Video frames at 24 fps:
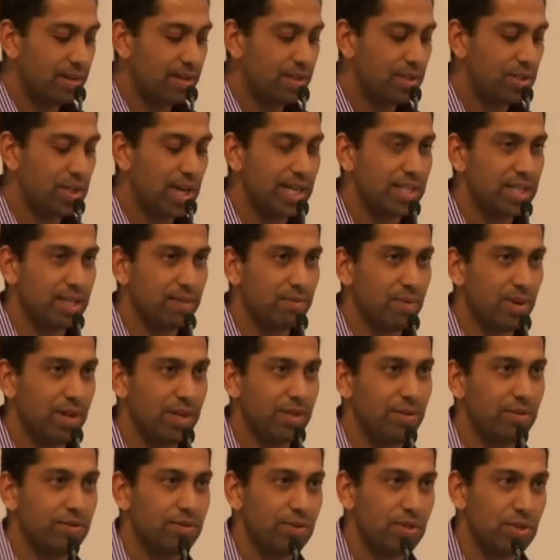changing my
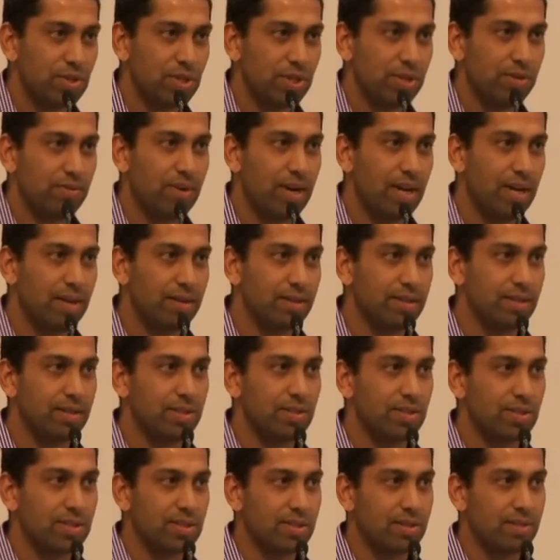nutrition around and
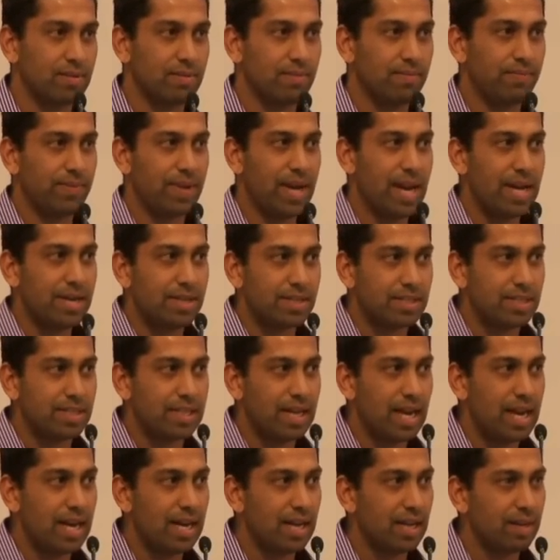just
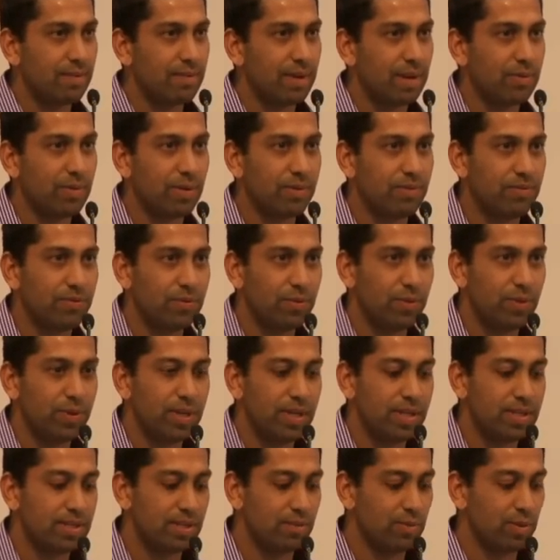understanding about what food
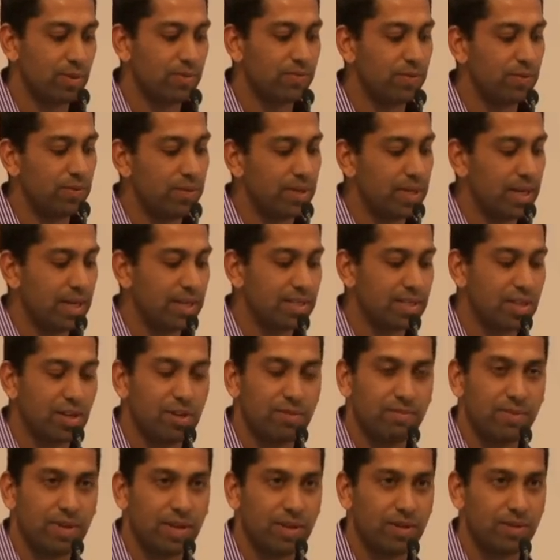is and what food does
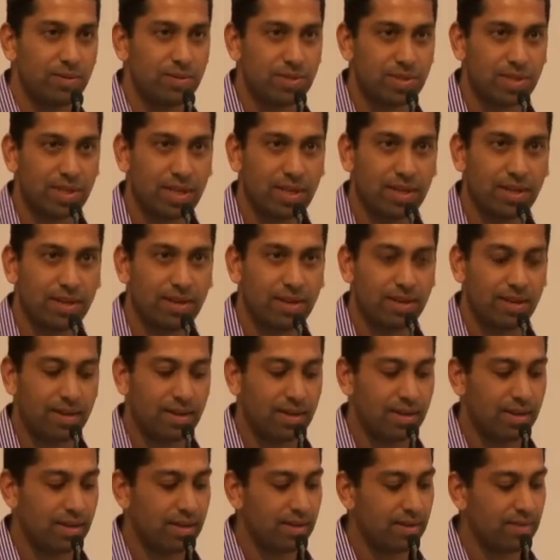helped me lose
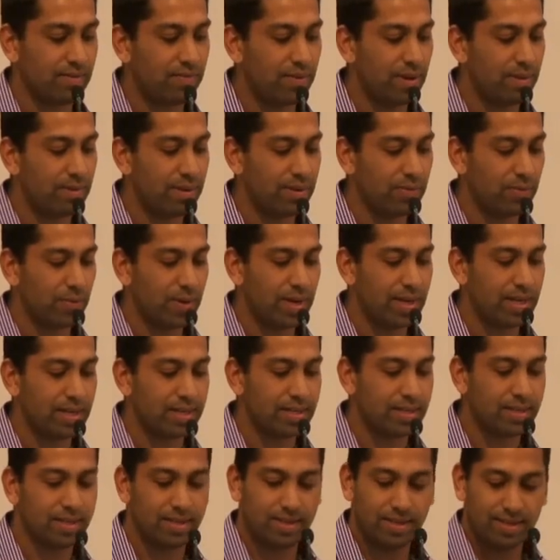uh, a fair bit of
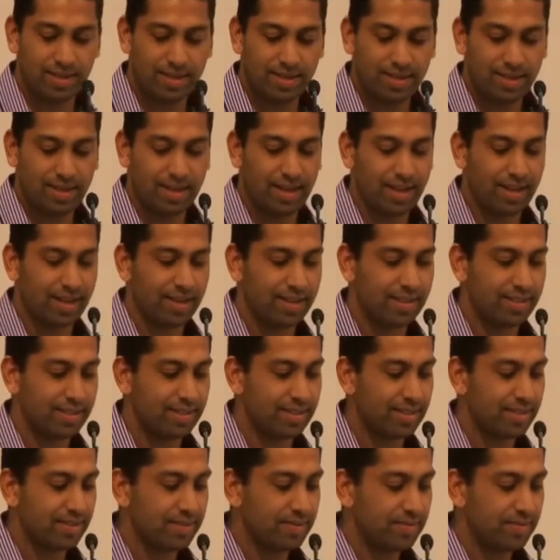weight. And